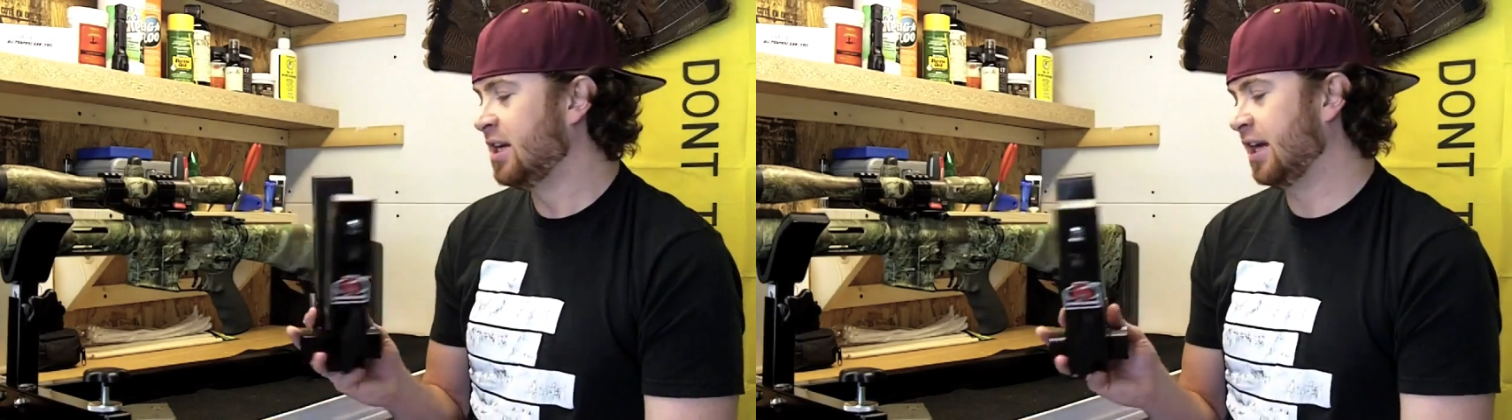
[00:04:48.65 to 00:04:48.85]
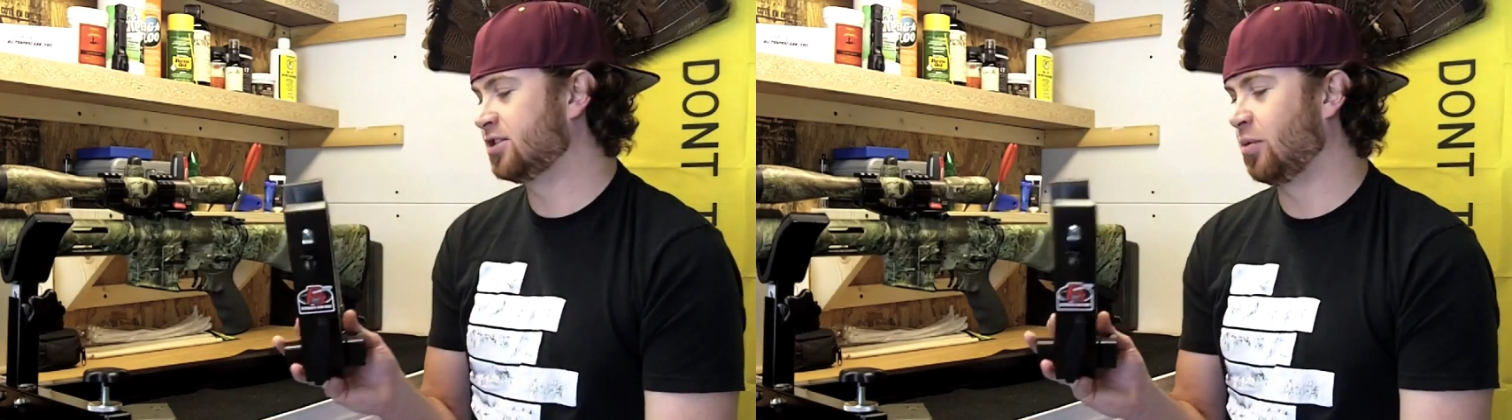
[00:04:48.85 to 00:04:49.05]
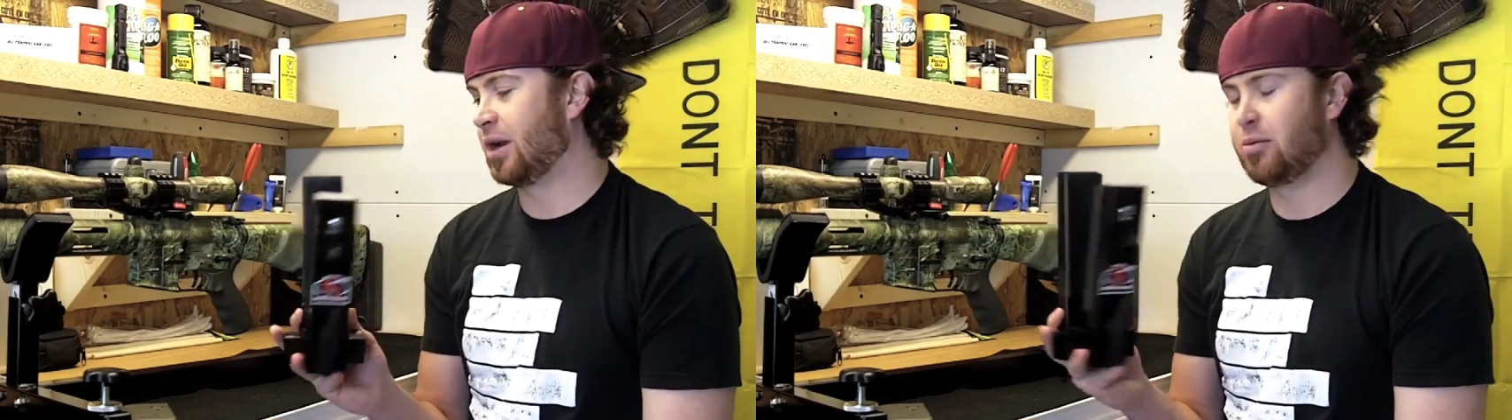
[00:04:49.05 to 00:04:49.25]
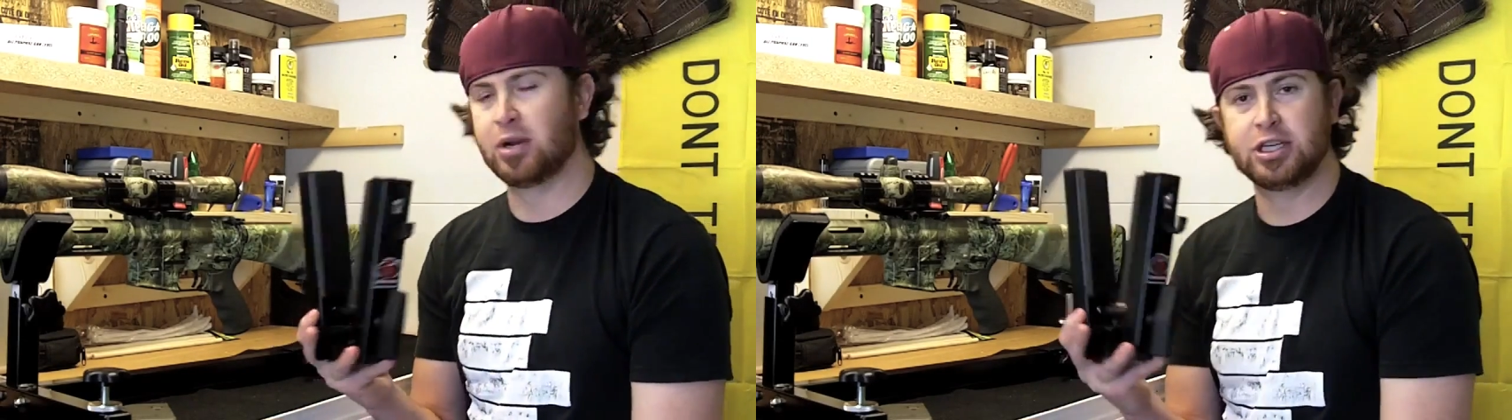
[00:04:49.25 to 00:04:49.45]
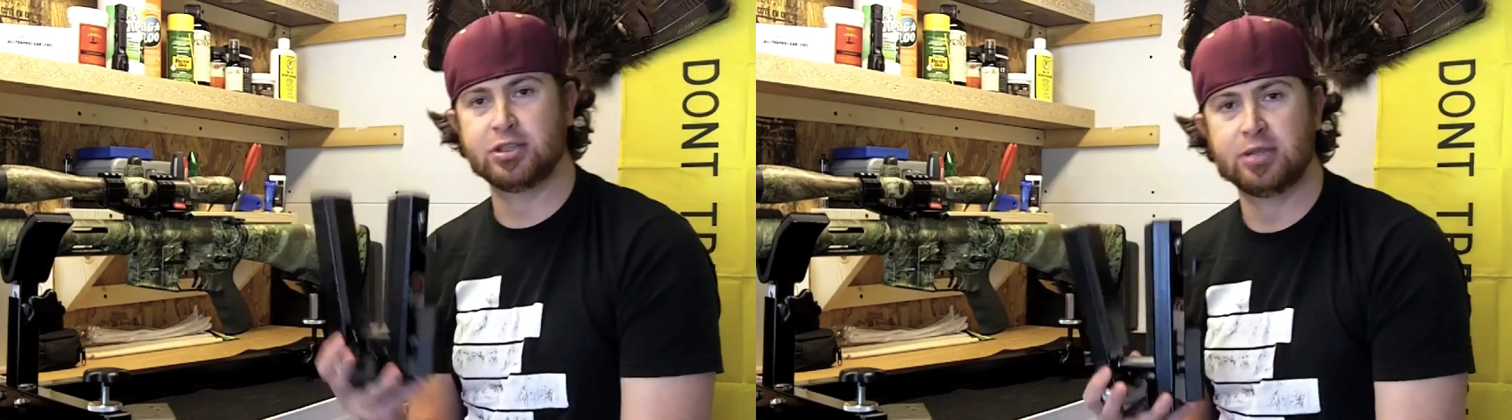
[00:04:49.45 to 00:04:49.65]
And so what I
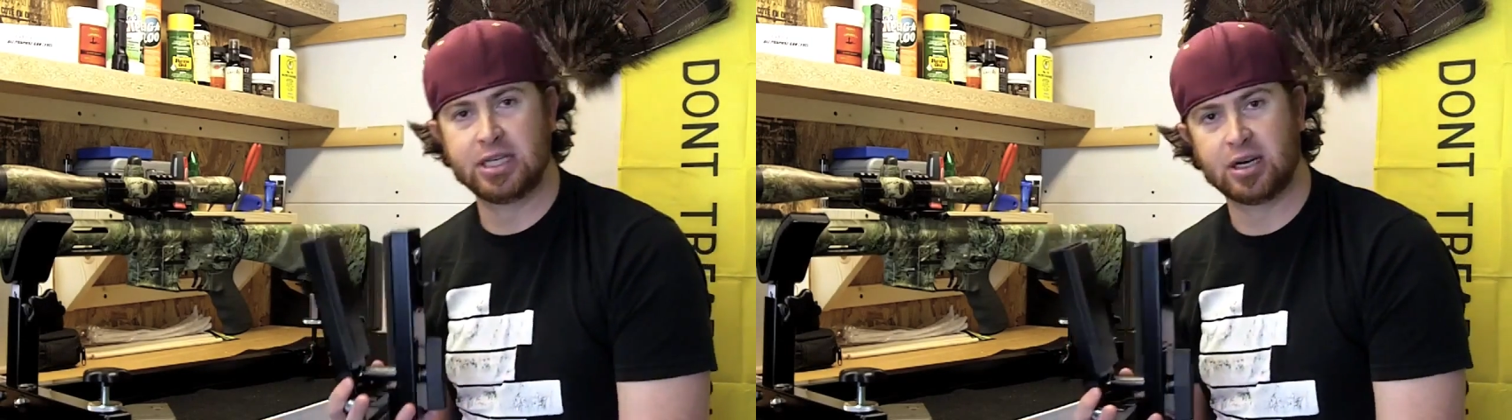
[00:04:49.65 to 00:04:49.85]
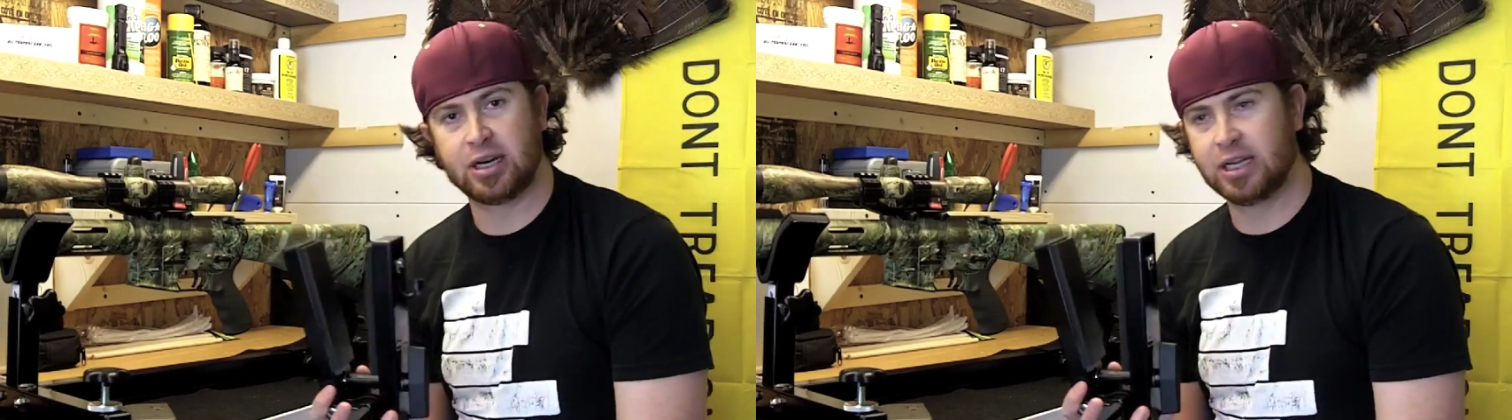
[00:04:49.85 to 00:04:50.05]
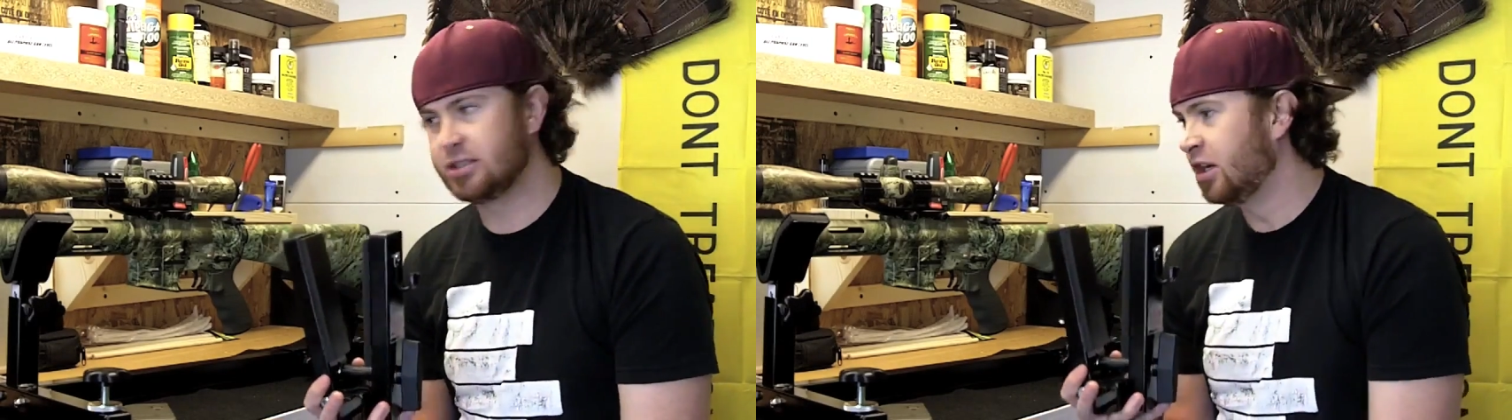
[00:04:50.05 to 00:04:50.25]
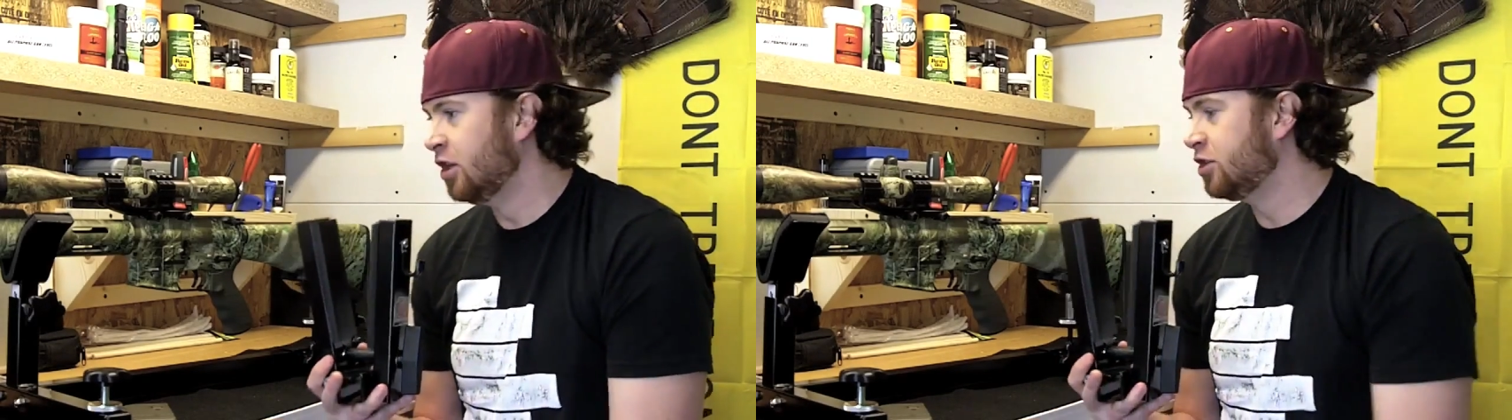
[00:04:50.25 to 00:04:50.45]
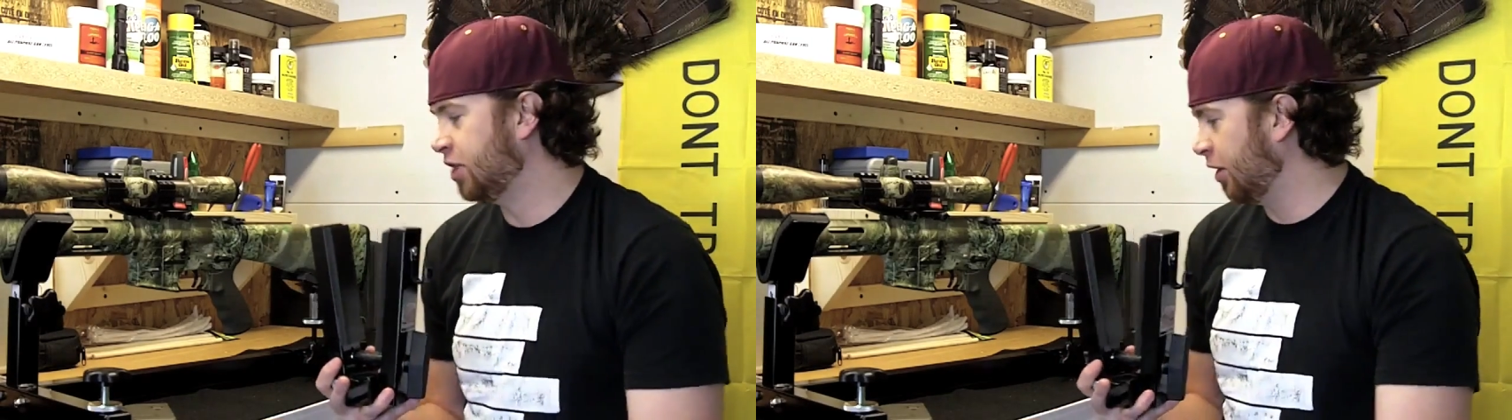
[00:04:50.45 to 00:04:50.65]
want to do here is
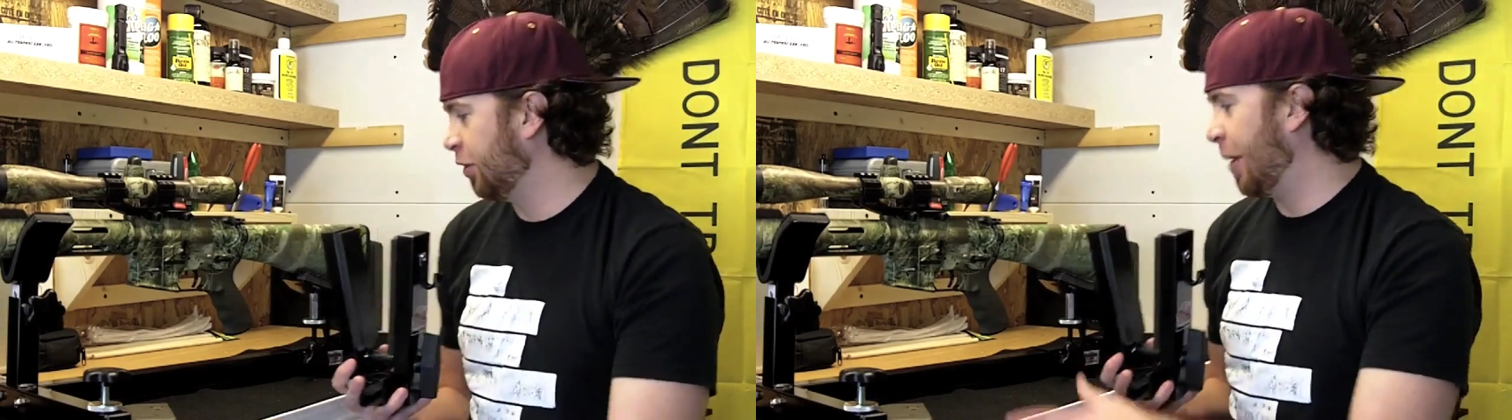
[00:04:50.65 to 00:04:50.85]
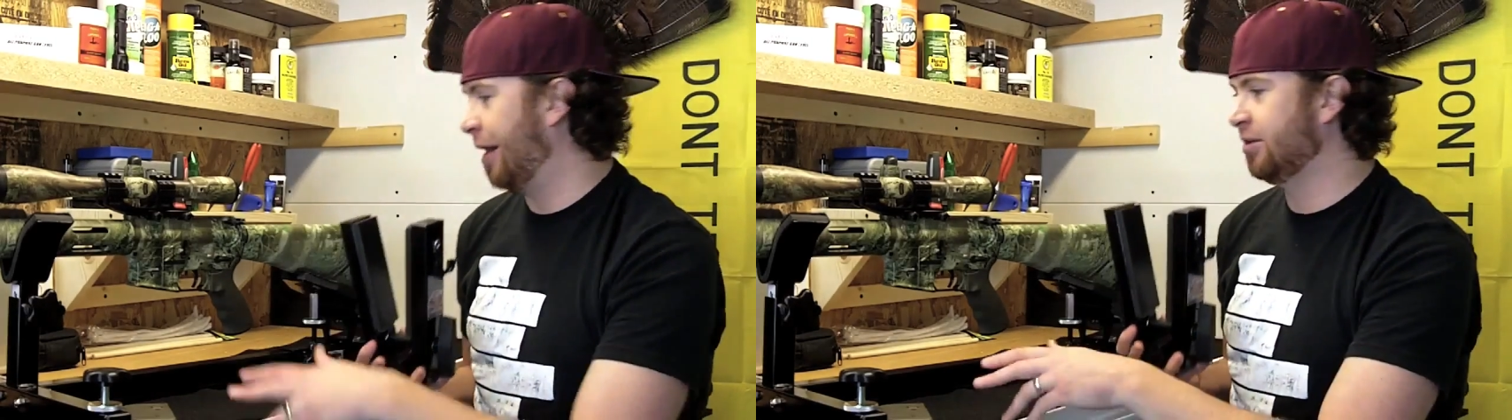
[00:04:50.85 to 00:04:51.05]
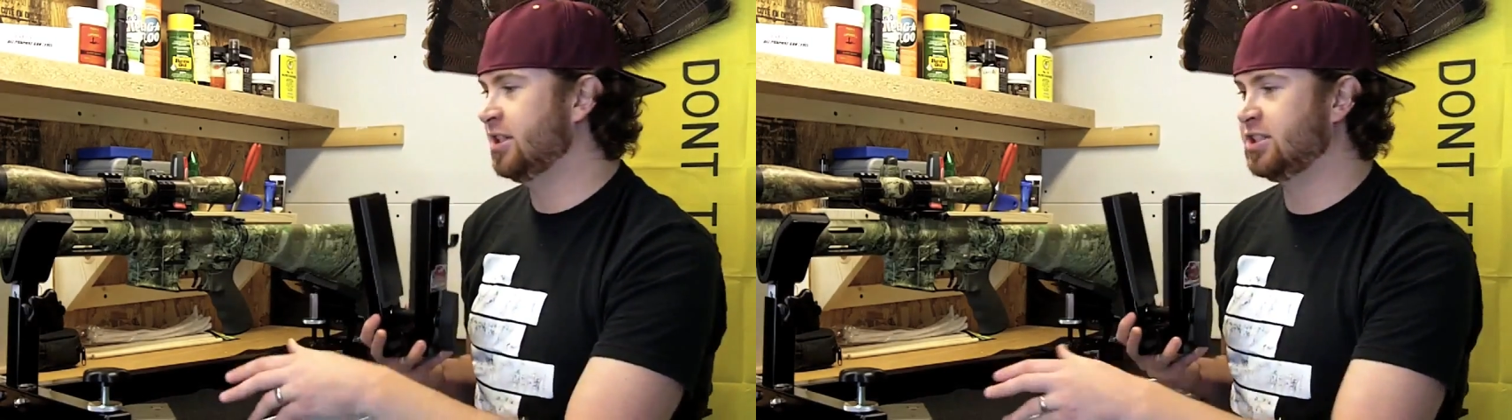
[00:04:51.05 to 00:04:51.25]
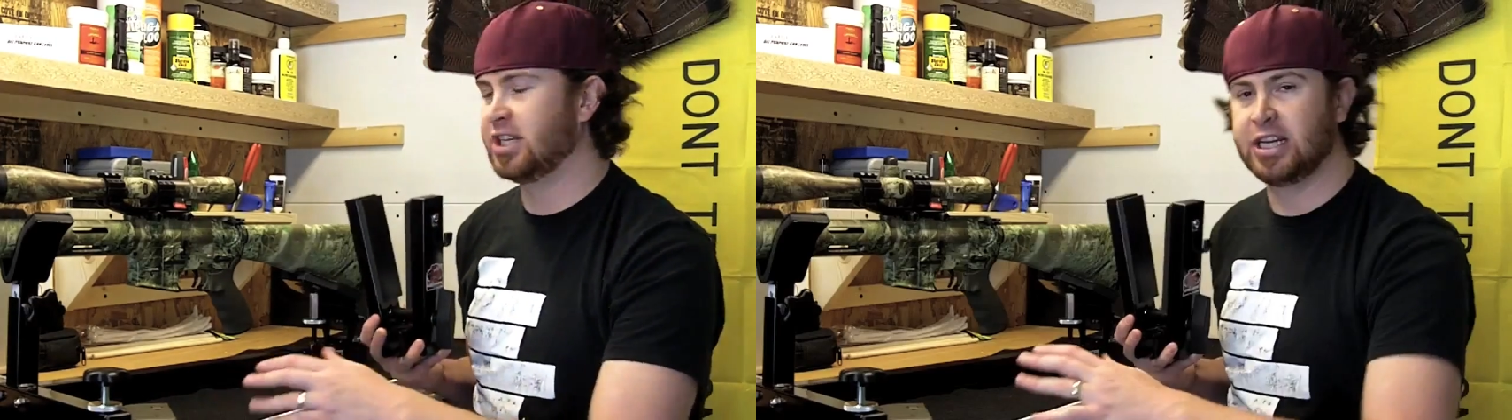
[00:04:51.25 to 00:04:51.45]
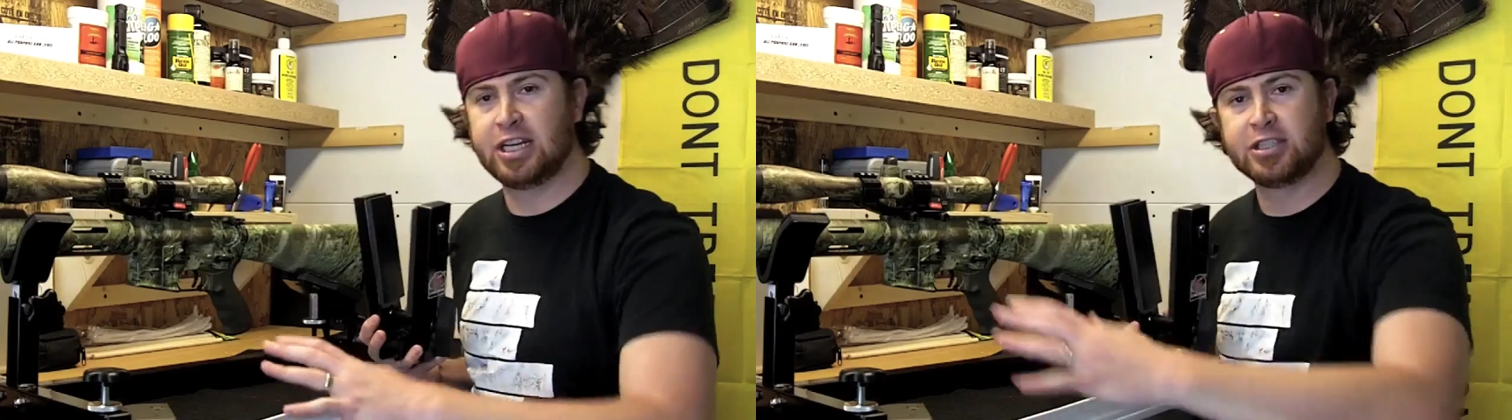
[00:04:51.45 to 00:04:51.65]
show you how
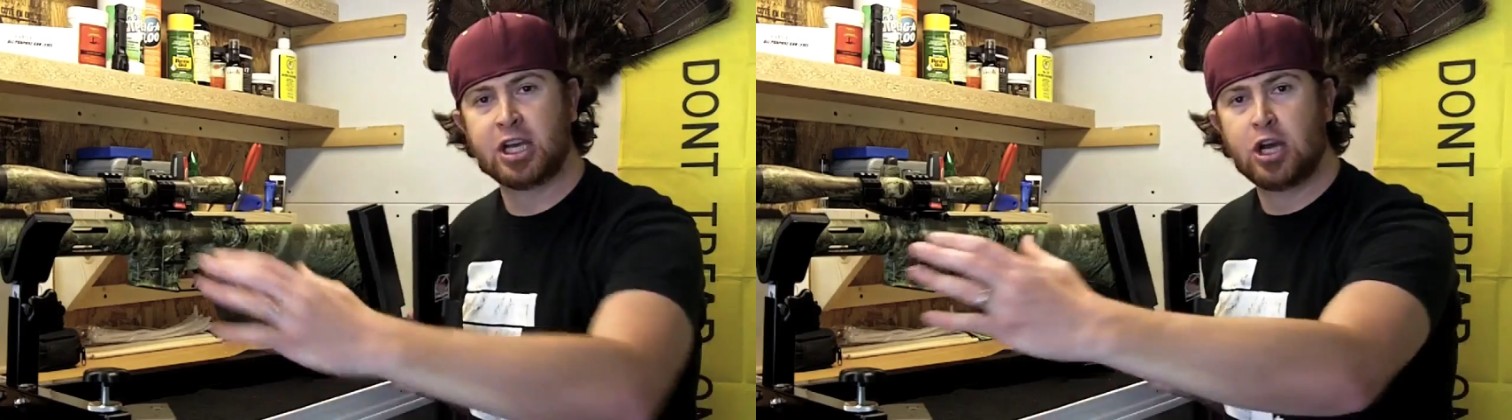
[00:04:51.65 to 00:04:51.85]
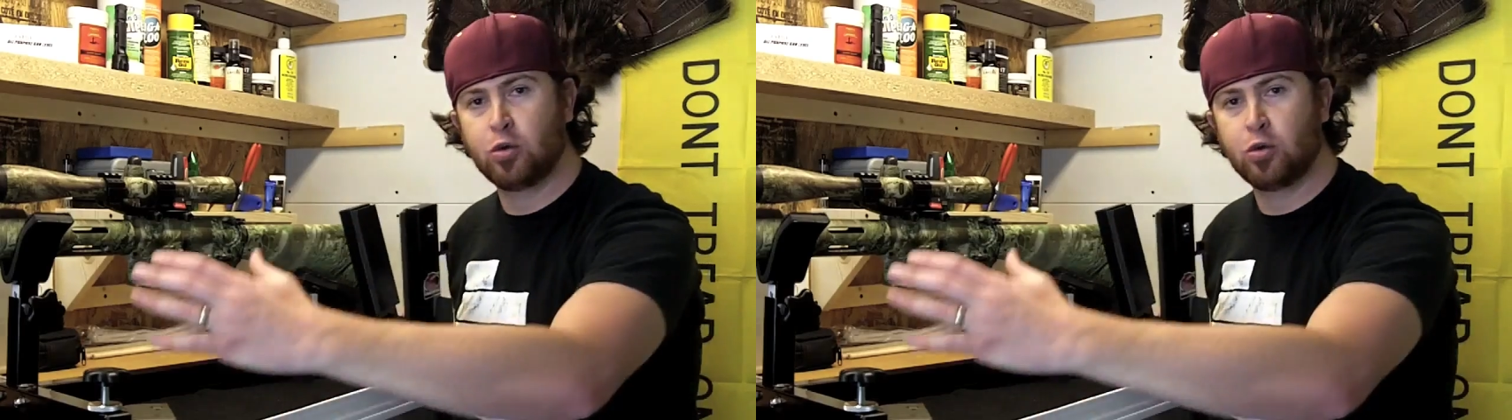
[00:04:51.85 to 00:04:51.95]
easy it is